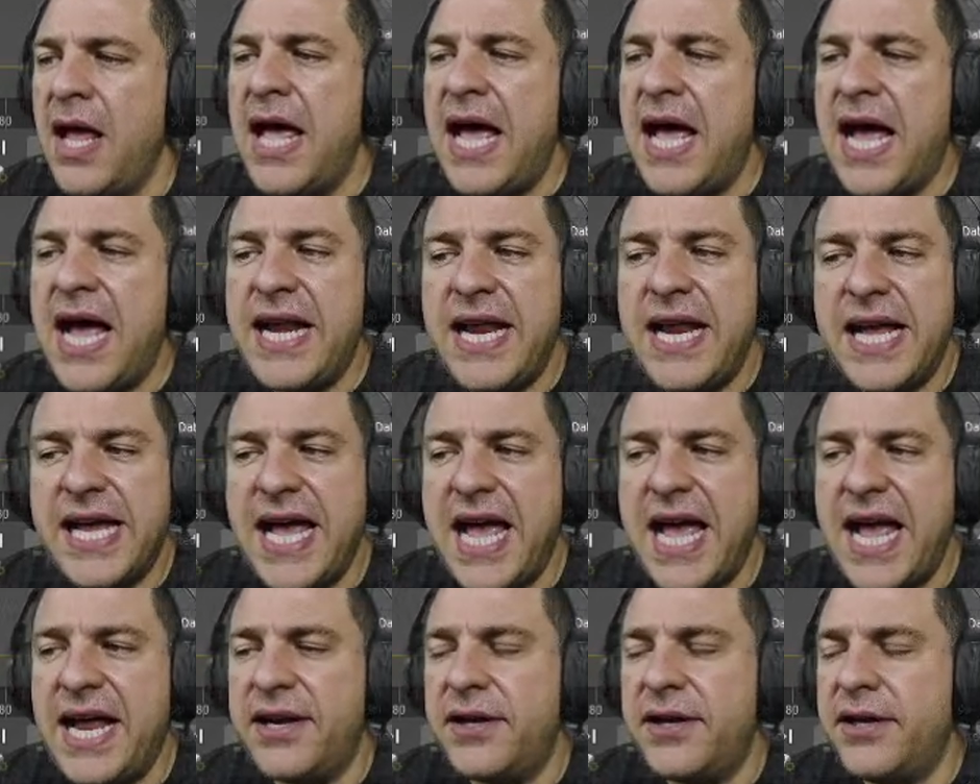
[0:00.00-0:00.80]
And
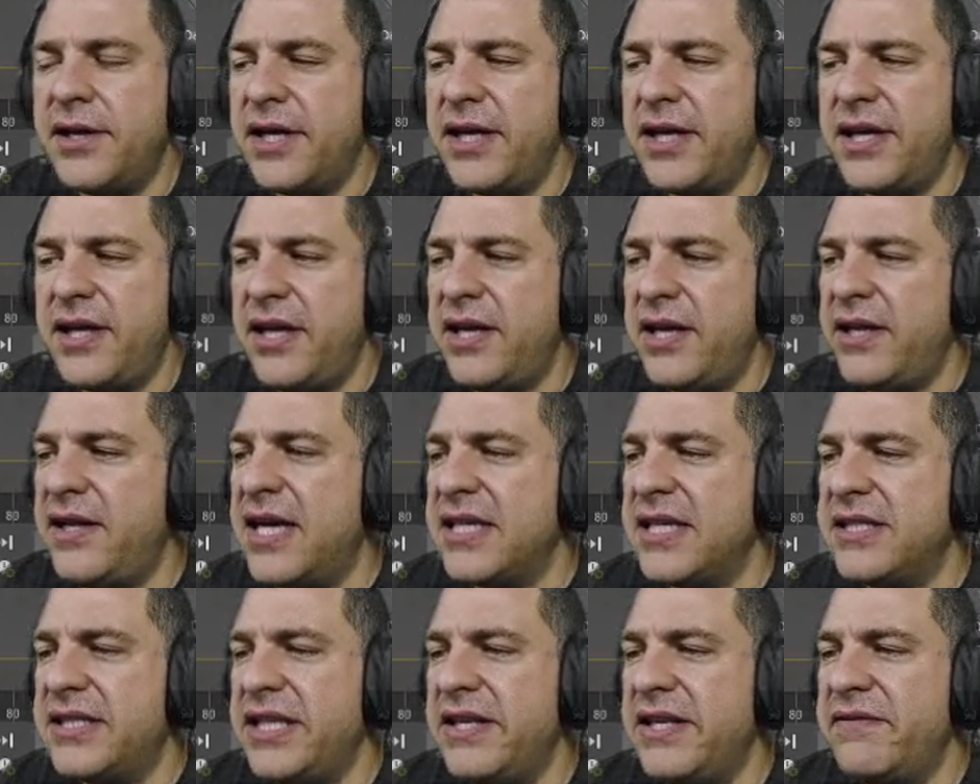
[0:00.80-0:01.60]
again, it
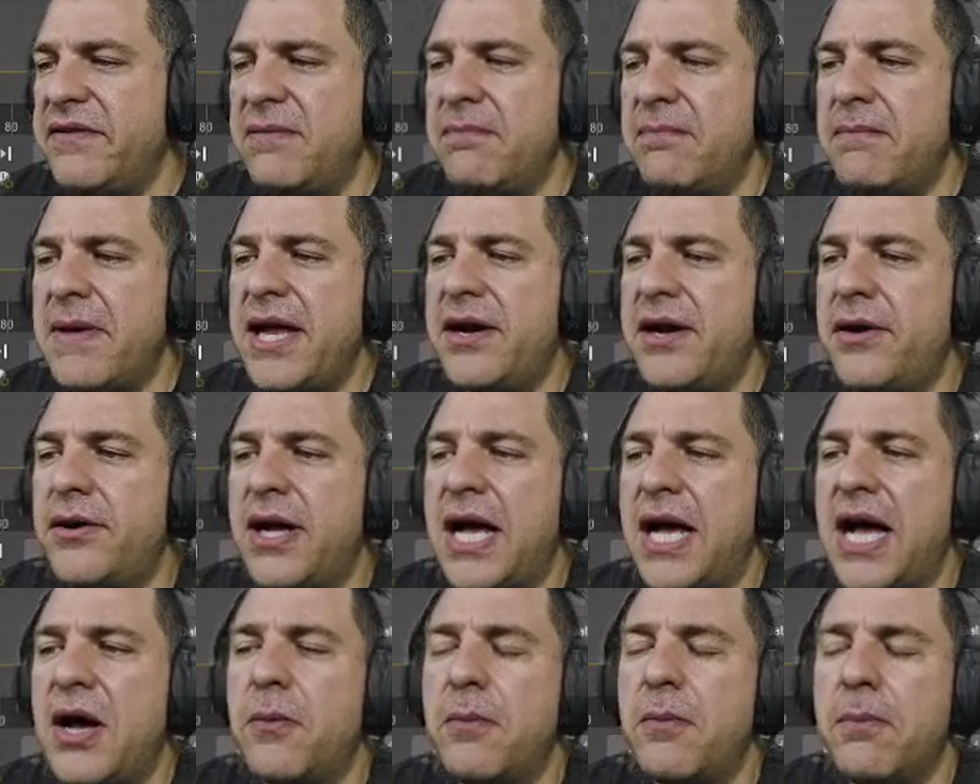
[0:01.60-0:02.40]
doesn't even matter
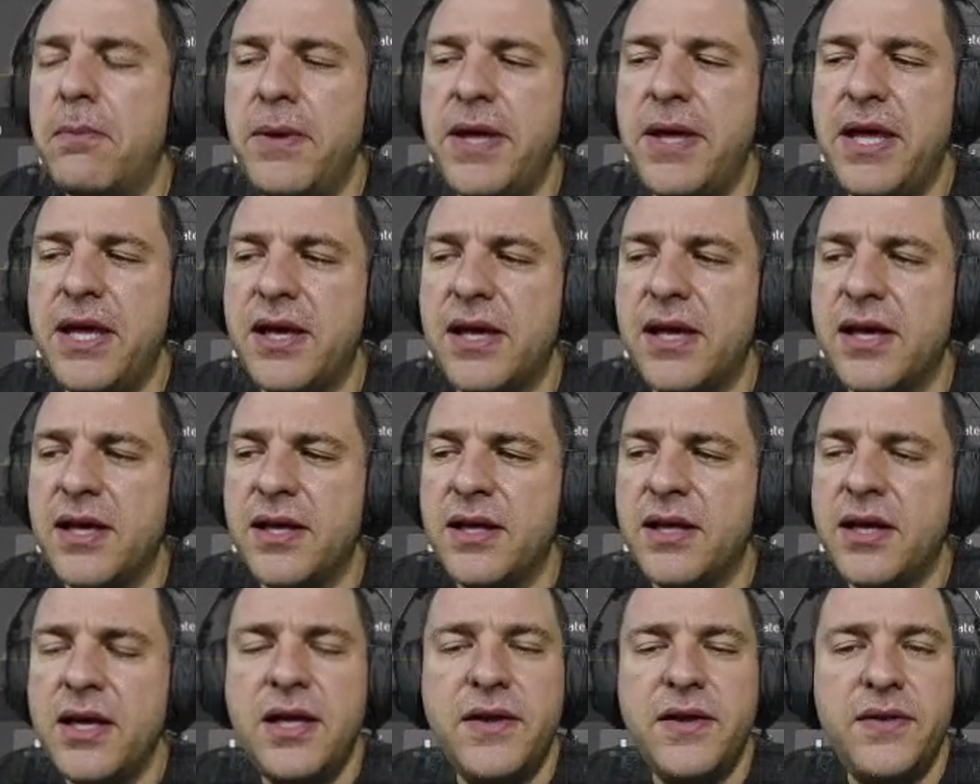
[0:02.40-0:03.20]
how big
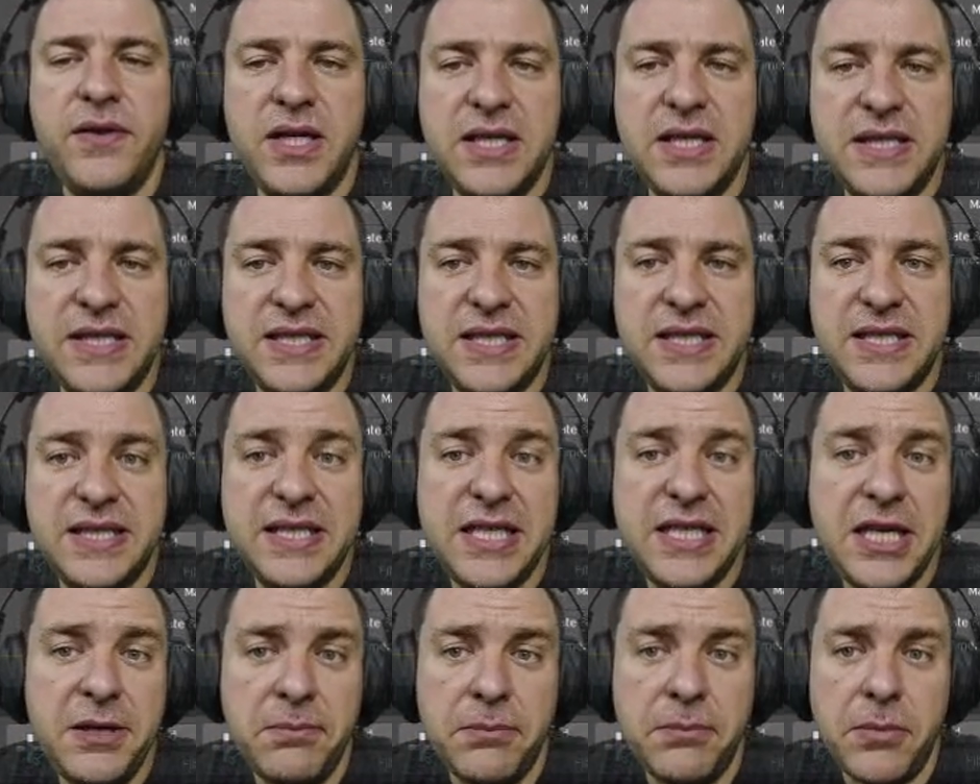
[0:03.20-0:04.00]
this
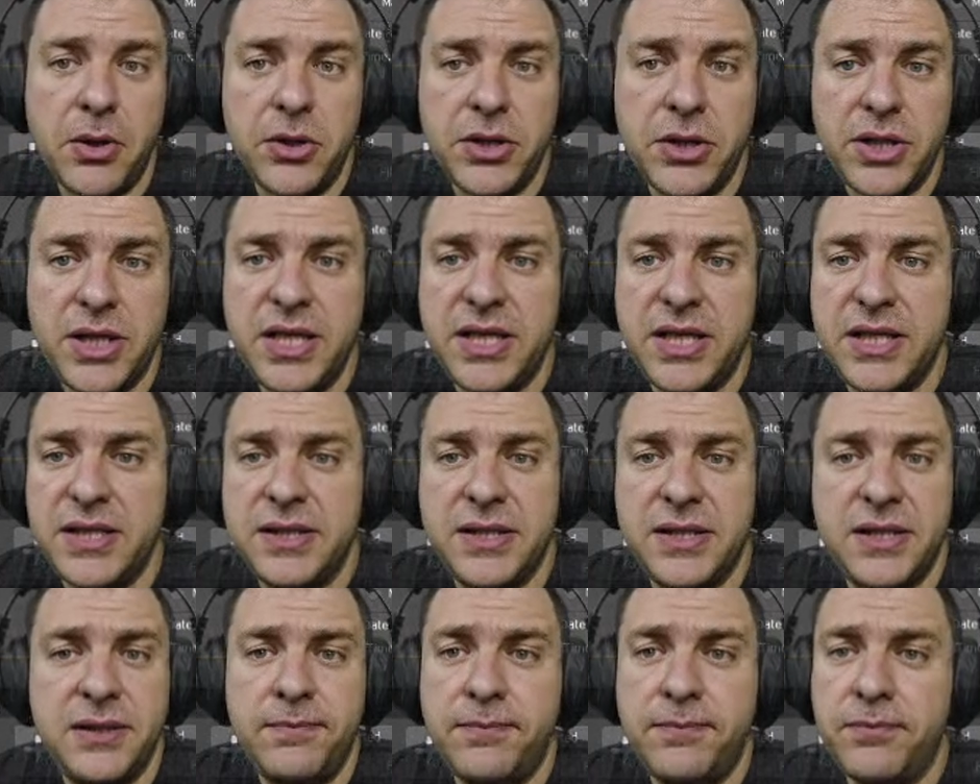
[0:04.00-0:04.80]
symbol
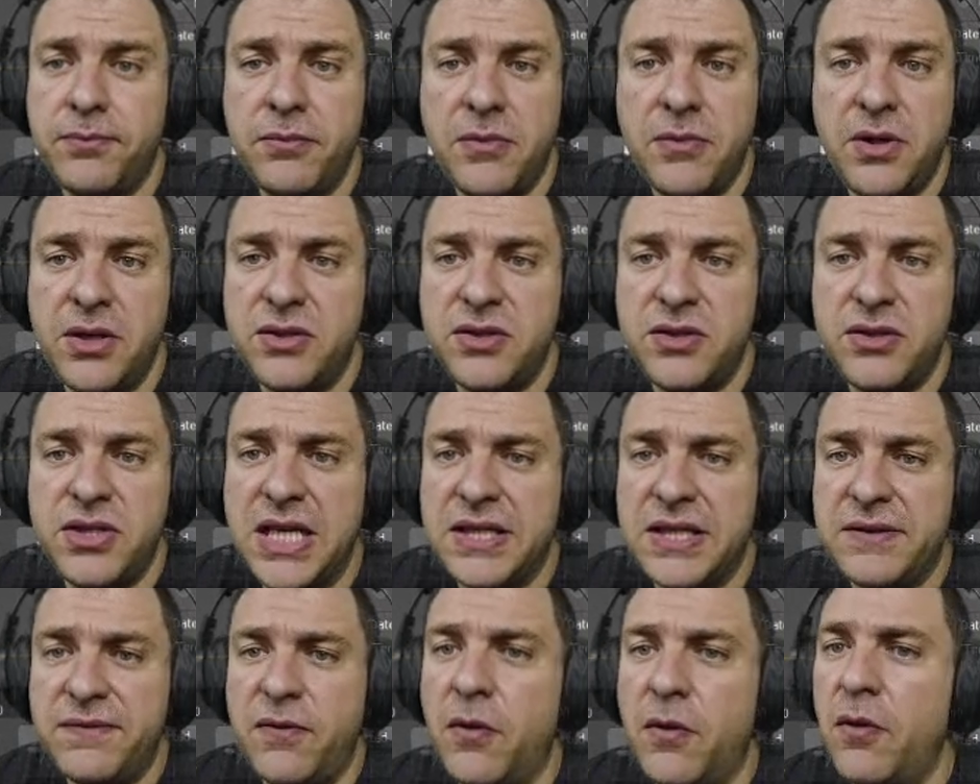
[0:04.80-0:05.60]
is, it's
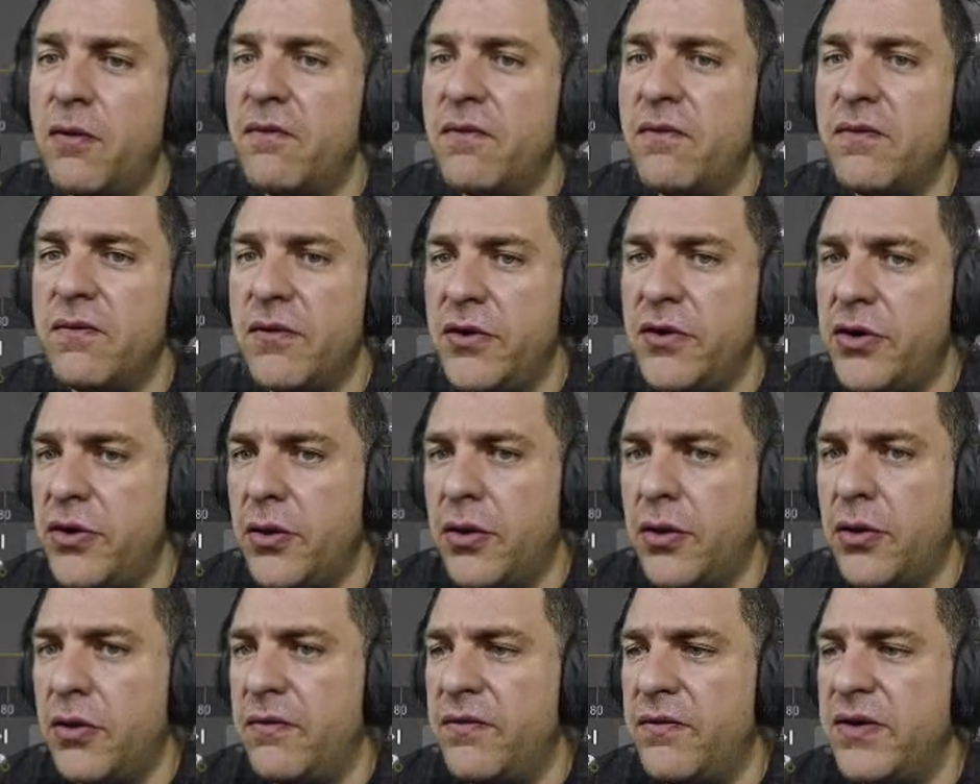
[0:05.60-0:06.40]
just for
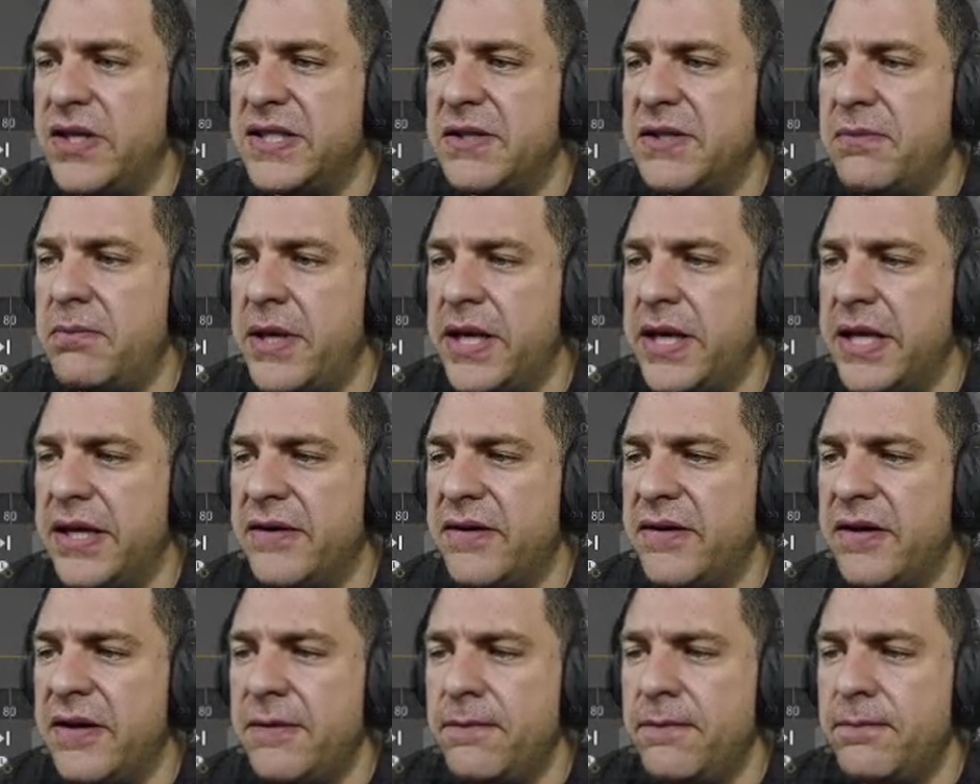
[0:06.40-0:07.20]
your
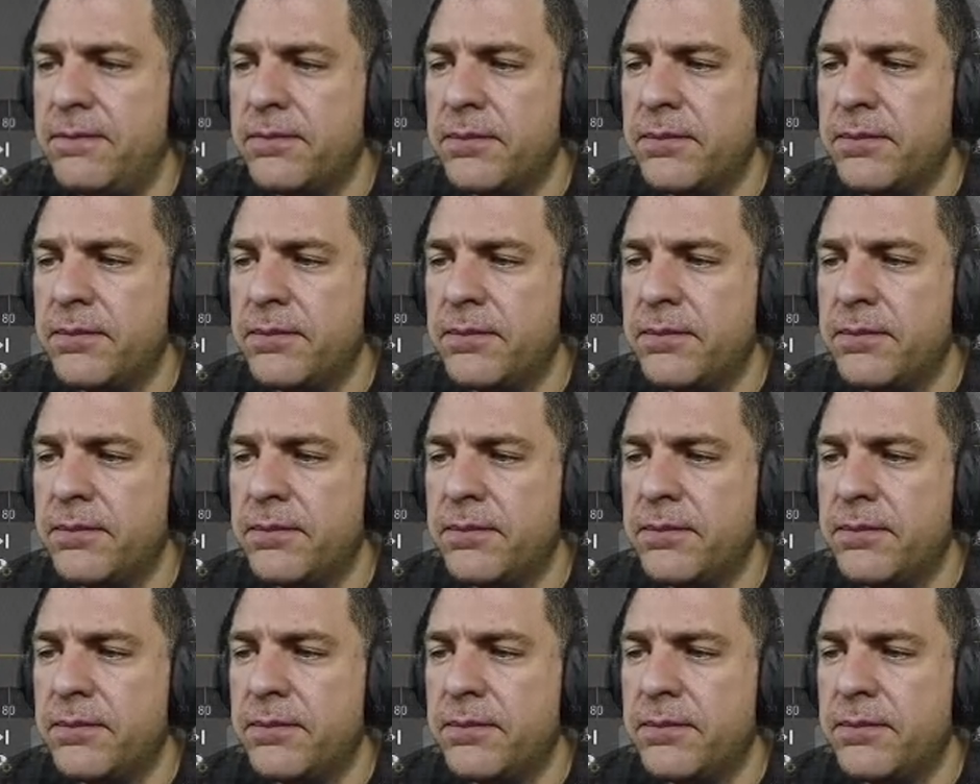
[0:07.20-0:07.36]
visibility.